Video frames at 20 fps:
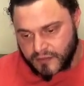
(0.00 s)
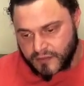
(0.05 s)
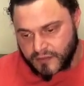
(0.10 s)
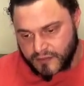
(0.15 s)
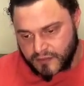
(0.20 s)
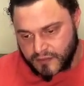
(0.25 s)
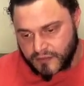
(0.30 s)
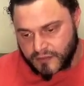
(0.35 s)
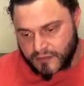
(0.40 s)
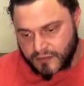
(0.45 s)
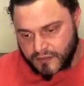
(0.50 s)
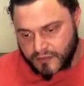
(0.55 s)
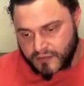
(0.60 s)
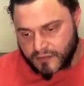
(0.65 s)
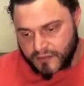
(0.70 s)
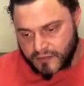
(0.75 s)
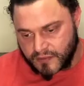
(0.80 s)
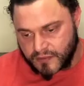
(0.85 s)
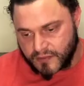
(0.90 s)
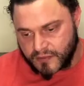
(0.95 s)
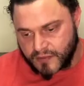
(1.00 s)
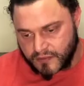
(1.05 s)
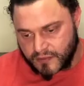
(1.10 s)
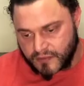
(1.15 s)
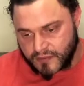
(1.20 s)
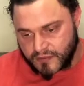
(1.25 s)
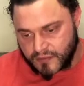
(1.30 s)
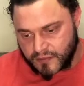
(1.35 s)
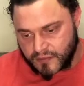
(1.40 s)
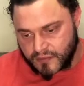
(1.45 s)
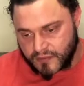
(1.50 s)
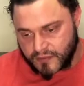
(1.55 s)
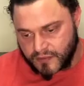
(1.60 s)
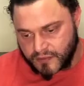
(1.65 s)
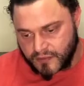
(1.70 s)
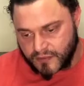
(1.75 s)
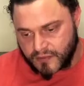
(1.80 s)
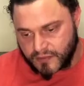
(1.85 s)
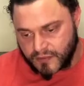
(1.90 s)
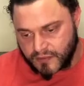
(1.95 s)

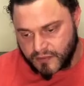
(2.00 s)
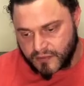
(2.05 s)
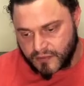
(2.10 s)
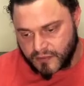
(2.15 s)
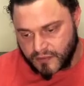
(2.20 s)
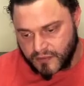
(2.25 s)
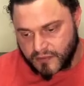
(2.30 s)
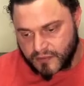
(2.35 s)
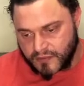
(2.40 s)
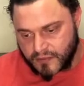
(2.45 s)
No words are spoken by the person on screen.